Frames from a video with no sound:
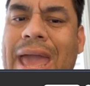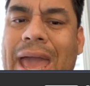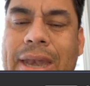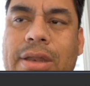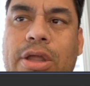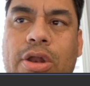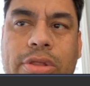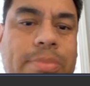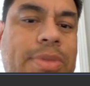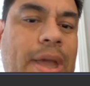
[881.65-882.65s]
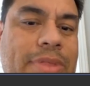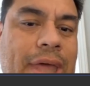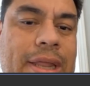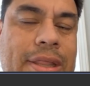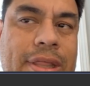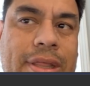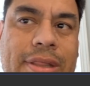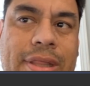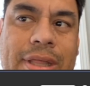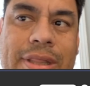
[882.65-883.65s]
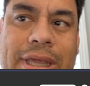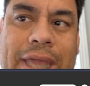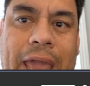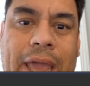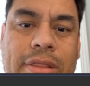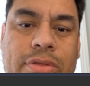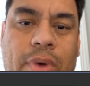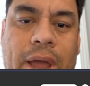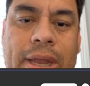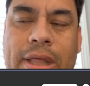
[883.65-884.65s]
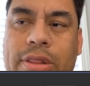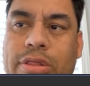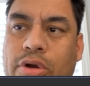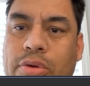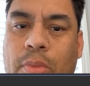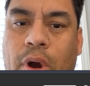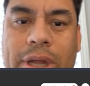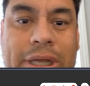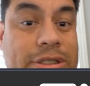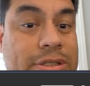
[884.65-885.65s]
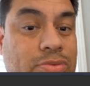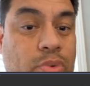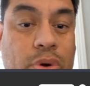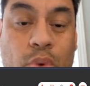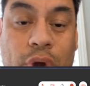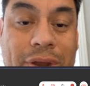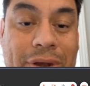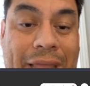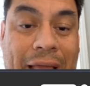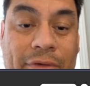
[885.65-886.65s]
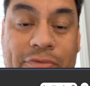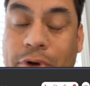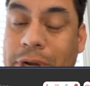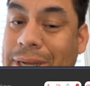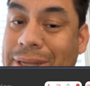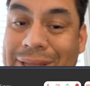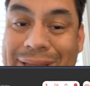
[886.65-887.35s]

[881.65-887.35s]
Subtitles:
And, sometimes that is the case, right? In certain markets, we're here in California.